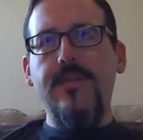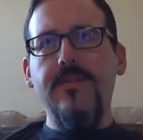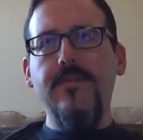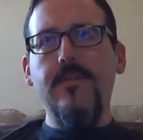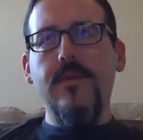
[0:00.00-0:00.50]

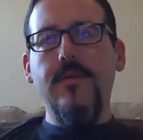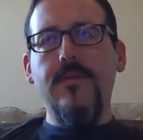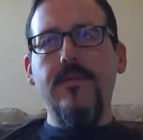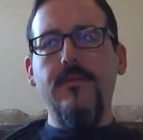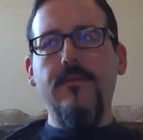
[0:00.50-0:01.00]
just in
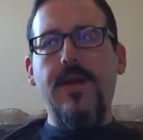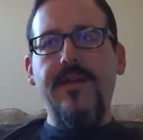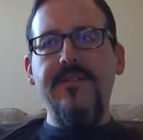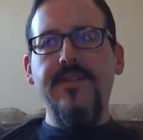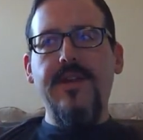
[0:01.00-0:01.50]
the
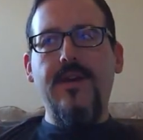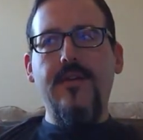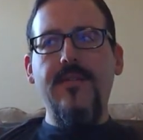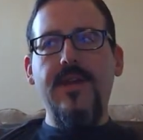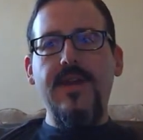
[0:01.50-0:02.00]
rationale
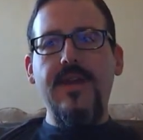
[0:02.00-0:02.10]
that